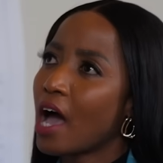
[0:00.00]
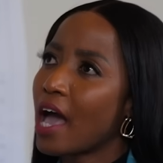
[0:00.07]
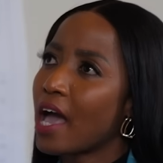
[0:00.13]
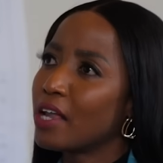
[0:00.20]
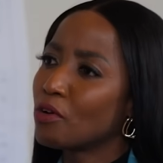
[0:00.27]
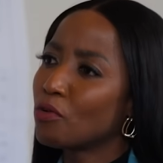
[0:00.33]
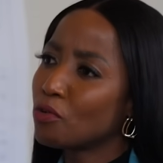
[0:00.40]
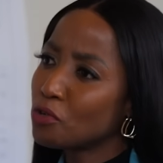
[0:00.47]

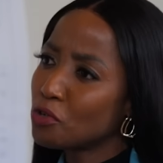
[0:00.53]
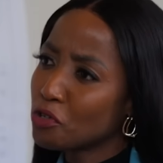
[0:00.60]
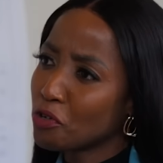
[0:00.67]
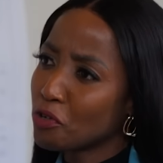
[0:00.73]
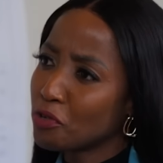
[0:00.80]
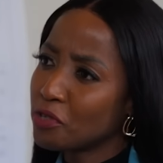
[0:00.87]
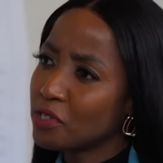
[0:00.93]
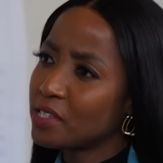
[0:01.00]
And
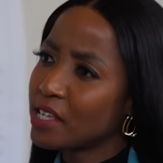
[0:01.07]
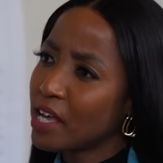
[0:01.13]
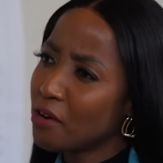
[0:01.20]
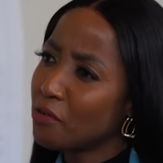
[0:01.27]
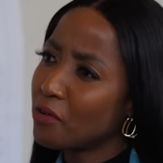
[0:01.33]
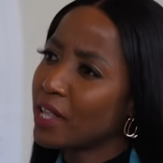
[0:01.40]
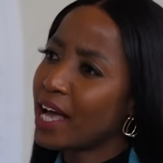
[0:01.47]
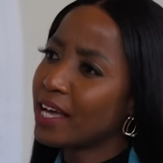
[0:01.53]
also,
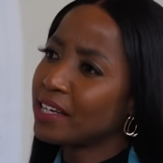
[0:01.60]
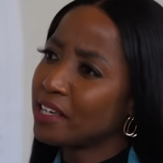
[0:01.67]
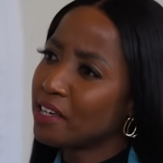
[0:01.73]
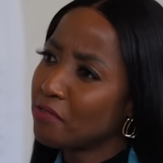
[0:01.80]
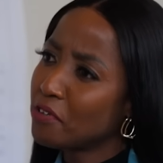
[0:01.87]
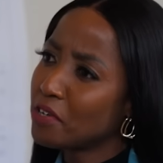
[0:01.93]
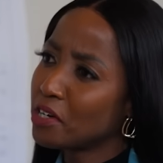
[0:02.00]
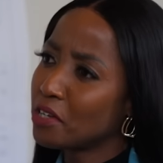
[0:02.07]
SANRAL had
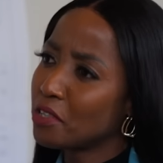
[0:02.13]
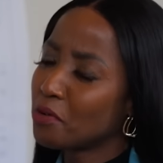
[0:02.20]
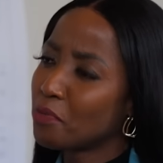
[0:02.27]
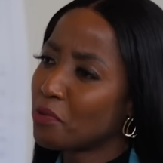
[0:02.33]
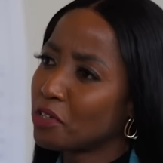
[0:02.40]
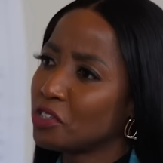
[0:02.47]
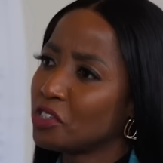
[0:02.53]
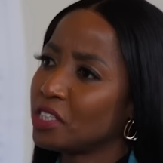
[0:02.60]
given the
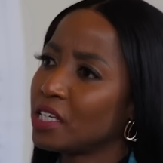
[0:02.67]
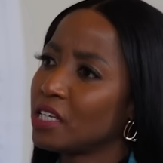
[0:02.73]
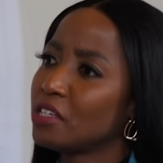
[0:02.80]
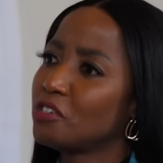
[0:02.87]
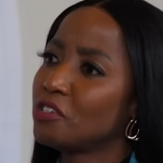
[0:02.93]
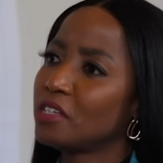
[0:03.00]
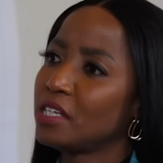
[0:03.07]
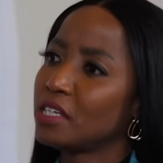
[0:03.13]
project
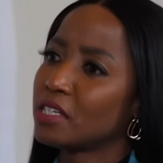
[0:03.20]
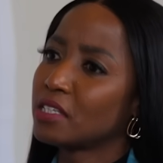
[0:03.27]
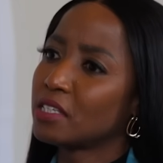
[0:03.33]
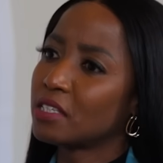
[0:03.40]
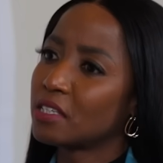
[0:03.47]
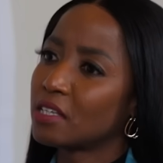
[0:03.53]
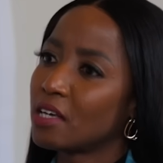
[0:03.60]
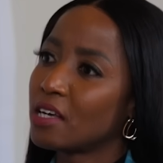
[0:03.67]

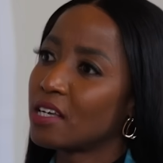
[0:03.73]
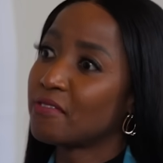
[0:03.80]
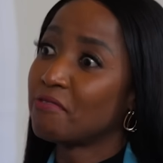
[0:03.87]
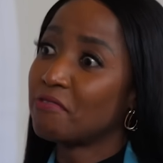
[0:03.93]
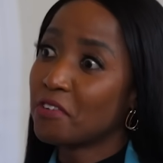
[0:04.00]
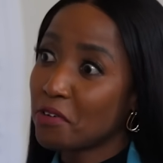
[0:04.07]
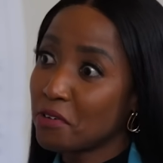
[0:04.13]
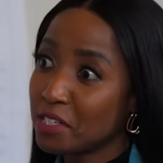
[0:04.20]
engineers a
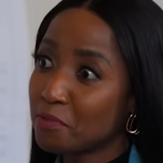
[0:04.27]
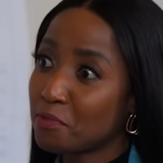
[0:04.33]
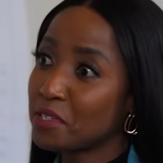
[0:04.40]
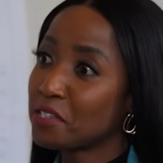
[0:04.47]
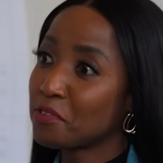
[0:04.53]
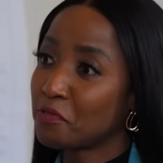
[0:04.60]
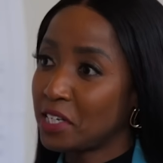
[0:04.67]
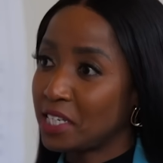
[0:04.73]
very
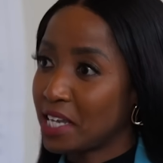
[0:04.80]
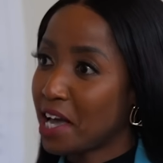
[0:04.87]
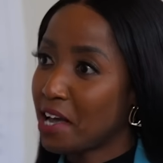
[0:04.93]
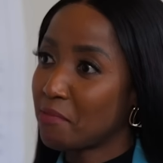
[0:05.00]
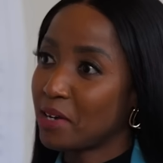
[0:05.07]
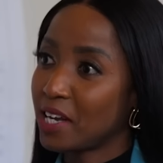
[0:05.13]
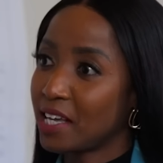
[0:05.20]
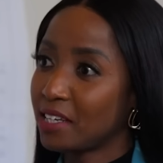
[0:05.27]
specific
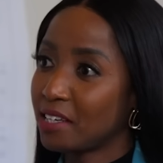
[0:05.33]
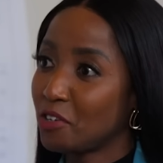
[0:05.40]
timeline.